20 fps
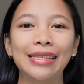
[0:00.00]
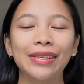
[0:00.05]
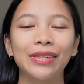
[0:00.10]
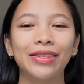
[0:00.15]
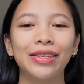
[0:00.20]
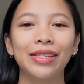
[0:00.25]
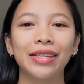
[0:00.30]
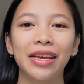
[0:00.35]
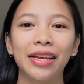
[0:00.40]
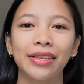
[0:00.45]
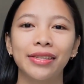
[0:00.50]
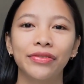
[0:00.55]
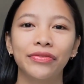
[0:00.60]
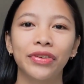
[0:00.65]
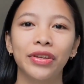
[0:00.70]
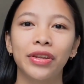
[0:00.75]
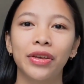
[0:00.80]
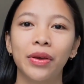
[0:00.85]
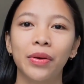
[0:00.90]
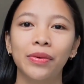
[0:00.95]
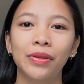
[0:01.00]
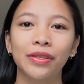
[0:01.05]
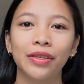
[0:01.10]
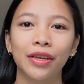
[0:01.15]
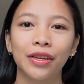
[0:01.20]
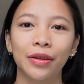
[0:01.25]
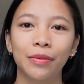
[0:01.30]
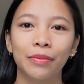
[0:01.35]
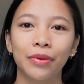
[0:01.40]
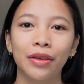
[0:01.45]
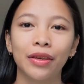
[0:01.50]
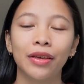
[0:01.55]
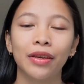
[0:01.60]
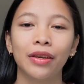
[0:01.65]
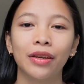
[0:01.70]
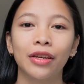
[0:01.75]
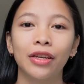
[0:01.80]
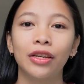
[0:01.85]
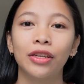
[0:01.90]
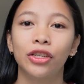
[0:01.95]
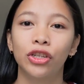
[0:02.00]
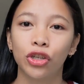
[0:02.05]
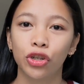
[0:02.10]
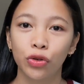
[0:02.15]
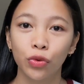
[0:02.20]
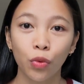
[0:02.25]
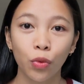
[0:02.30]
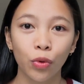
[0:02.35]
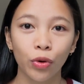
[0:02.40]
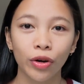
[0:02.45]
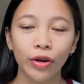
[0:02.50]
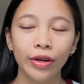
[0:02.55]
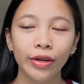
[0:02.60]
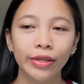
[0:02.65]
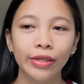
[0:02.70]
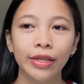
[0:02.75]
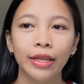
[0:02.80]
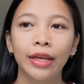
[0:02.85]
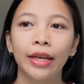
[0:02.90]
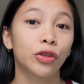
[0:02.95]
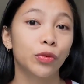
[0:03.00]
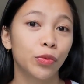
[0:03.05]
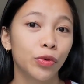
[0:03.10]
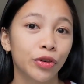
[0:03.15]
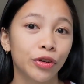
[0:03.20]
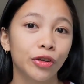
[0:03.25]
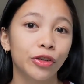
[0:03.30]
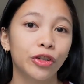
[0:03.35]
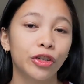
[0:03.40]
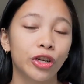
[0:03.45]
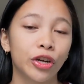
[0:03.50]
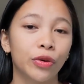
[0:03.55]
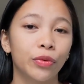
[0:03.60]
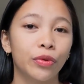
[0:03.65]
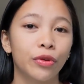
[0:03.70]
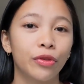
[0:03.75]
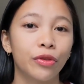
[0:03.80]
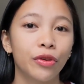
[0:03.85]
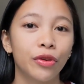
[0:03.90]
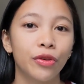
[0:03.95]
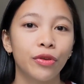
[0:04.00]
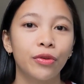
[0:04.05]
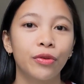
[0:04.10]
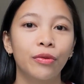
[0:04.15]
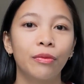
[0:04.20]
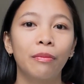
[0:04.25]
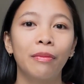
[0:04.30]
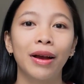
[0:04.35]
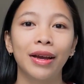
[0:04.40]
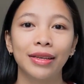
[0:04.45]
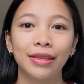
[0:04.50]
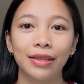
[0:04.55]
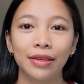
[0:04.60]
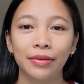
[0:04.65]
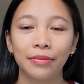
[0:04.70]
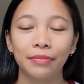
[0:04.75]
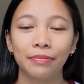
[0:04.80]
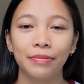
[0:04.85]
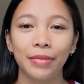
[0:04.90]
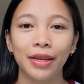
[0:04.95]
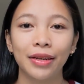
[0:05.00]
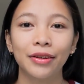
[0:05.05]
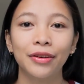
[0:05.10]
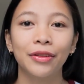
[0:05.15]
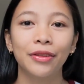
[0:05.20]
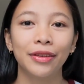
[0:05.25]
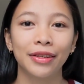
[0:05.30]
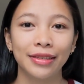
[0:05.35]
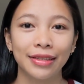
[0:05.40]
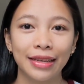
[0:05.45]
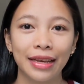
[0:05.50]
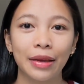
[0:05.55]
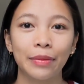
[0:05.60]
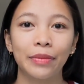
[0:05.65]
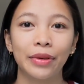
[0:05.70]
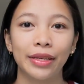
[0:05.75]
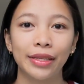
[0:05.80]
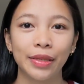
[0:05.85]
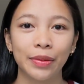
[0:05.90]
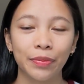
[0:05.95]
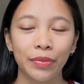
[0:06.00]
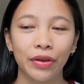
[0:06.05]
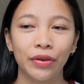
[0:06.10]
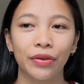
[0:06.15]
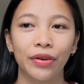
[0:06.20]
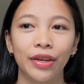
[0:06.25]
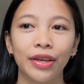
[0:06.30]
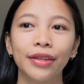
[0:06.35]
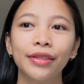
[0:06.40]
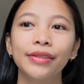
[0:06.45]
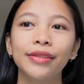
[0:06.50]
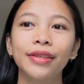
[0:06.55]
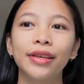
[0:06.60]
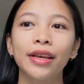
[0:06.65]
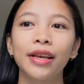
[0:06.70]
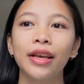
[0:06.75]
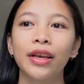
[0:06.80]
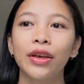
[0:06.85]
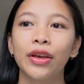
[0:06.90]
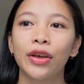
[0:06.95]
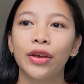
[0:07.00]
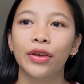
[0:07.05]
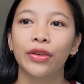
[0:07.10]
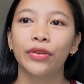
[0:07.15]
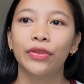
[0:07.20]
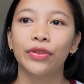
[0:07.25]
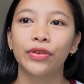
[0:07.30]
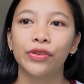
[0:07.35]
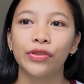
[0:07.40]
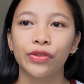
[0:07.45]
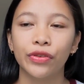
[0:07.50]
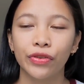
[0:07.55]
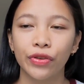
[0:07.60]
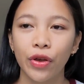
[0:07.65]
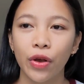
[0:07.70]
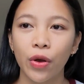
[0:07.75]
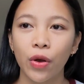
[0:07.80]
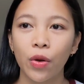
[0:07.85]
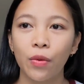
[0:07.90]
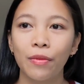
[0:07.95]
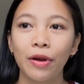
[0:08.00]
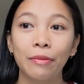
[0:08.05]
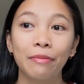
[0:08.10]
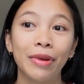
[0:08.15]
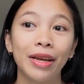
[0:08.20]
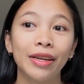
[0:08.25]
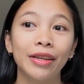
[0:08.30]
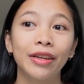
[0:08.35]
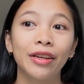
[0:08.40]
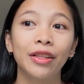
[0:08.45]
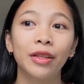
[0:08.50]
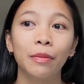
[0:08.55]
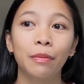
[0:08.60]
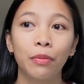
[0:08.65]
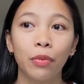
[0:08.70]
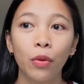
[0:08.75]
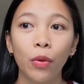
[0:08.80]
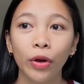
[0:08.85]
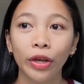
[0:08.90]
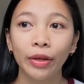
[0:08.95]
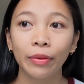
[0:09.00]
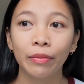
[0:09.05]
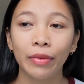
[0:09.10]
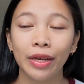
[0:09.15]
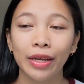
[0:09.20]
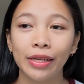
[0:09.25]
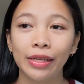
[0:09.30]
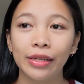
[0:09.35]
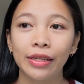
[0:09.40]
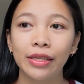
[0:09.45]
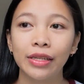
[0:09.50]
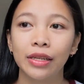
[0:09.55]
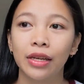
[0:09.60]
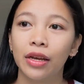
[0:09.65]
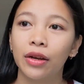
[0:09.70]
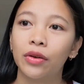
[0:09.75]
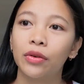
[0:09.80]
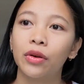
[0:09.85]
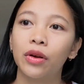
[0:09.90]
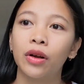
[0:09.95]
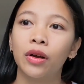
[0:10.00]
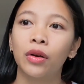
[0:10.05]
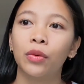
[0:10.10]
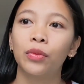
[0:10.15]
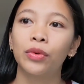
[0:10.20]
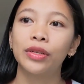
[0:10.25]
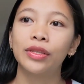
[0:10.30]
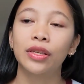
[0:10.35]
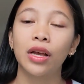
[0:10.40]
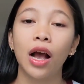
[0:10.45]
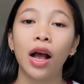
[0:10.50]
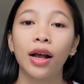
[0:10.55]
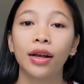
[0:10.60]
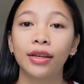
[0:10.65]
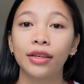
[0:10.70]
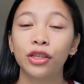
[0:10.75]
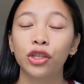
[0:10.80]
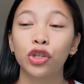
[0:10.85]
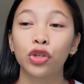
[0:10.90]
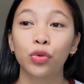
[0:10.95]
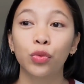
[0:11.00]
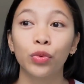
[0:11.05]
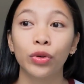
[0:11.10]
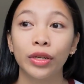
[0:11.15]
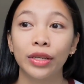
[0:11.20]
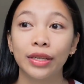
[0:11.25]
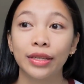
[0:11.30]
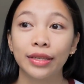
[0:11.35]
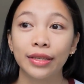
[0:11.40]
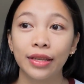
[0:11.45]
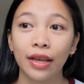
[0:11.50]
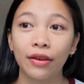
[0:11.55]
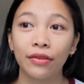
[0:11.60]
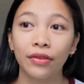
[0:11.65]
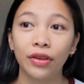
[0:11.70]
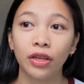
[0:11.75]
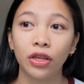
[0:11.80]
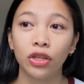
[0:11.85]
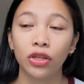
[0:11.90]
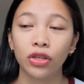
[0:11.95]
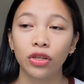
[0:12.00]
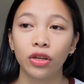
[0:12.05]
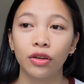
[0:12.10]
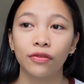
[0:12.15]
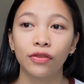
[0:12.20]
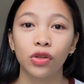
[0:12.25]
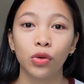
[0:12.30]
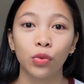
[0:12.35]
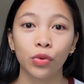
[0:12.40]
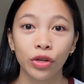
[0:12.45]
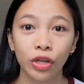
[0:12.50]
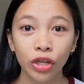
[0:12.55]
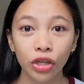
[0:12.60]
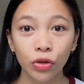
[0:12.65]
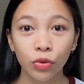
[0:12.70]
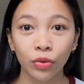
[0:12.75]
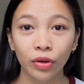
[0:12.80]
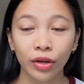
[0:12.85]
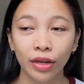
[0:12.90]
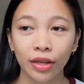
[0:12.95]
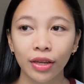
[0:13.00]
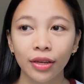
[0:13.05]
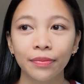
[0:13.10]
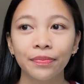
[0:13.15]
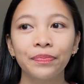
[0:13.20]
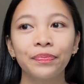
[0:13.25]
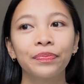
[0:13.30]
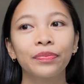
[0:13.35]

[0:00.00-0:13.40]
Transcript: so today's video is going to be short. I just wanted to share with you my medical exam experience. So my medical appointment uh, was August 27th of 2020.